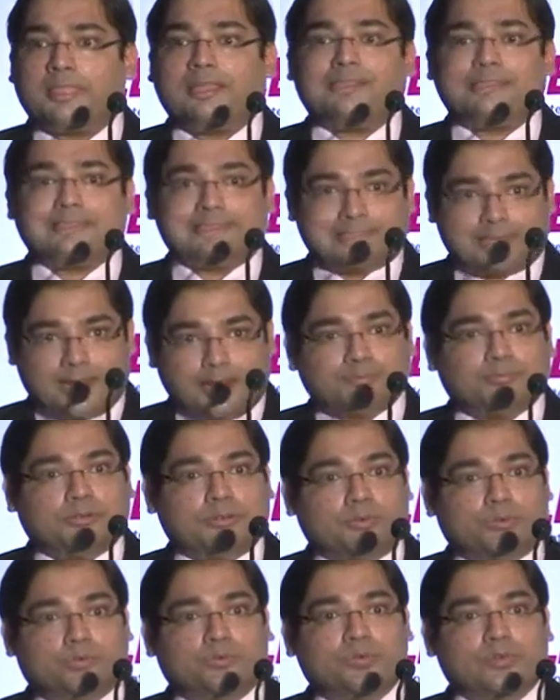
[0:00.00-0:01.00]
Step
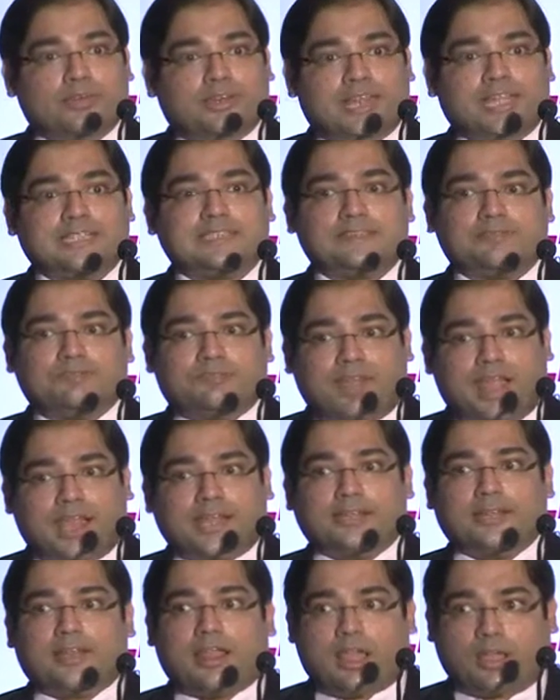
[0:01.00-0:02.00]
two, let's
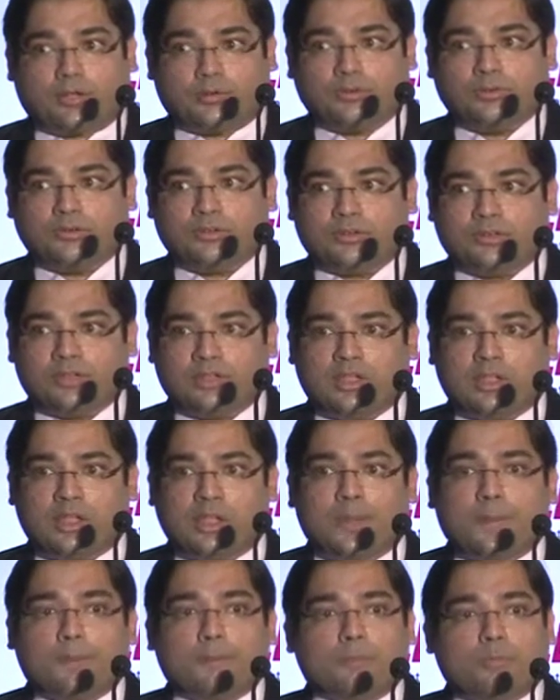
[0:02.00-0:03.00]
find out
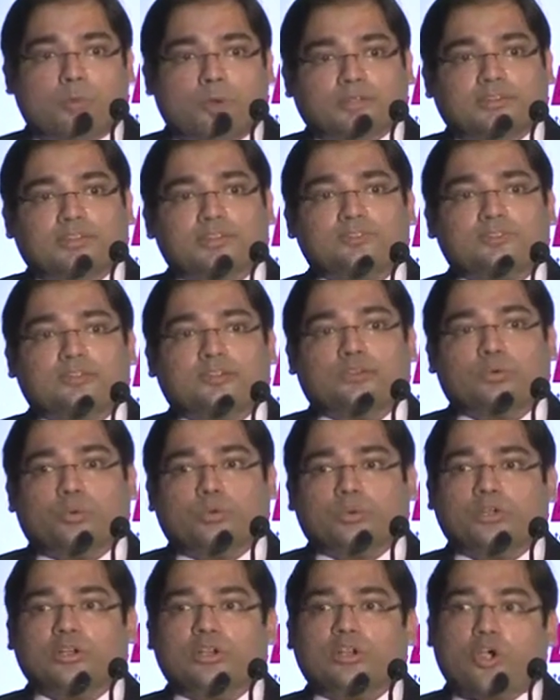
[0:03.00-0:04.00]
what is the
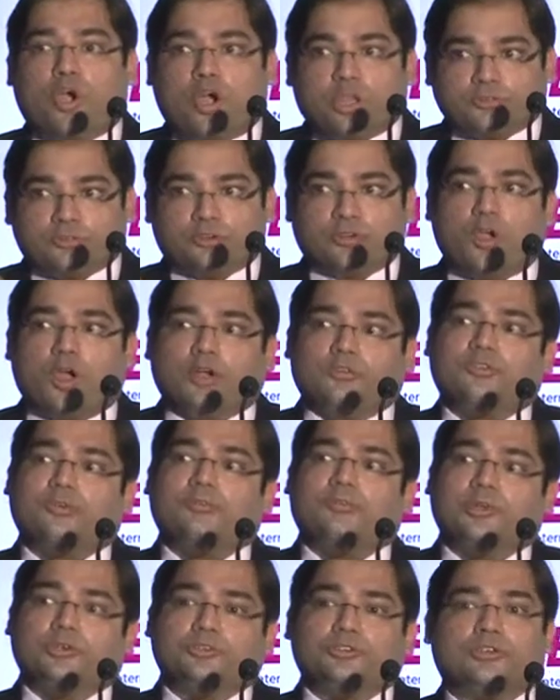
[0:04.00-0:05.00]
total cost
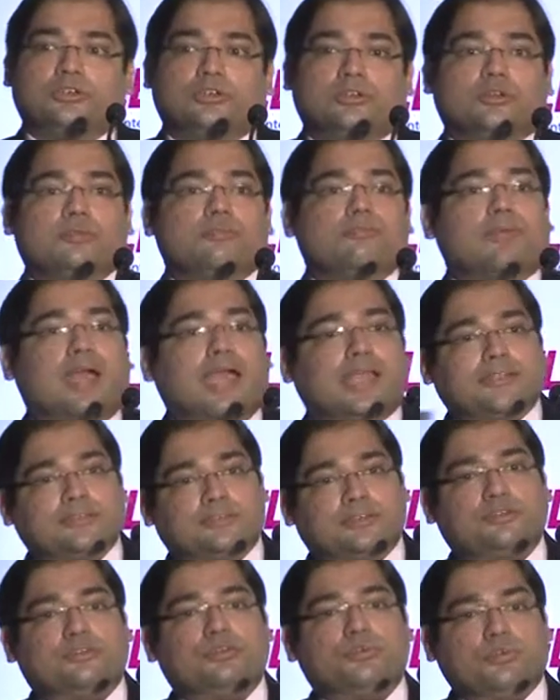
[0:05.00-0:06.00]
contribution by
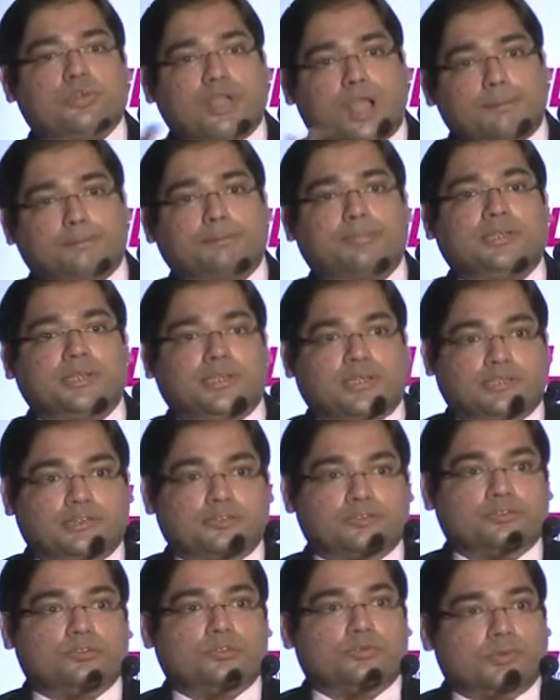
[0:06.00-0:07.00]
the two
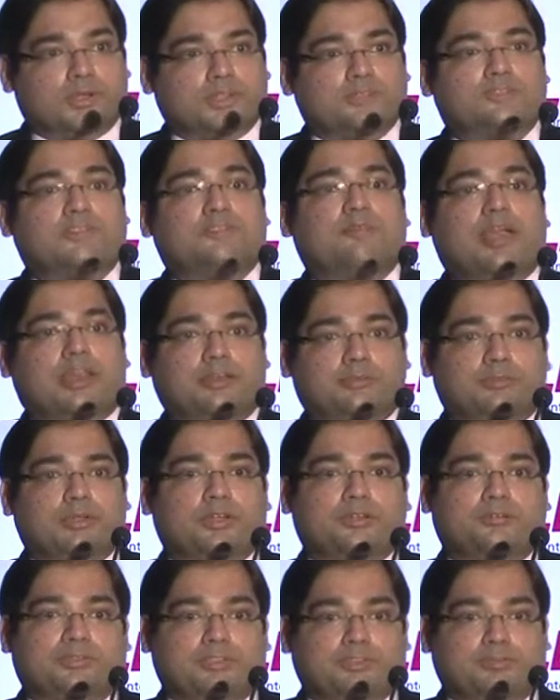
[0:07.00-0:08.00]
companies towards
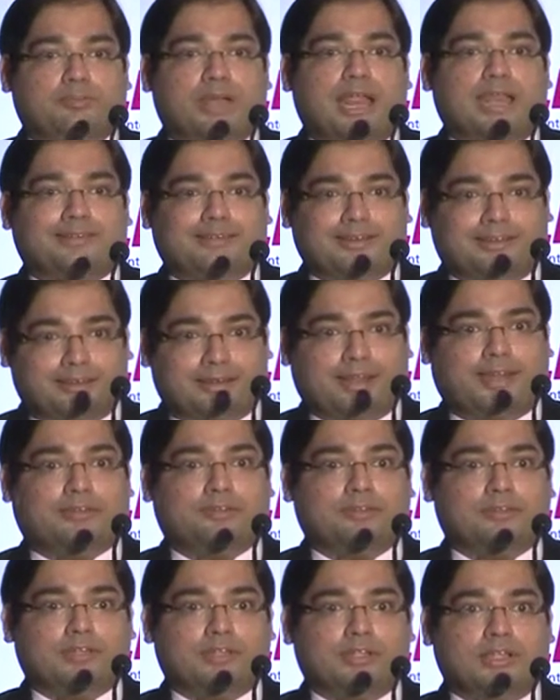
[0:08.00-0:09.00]
development of this brand till date.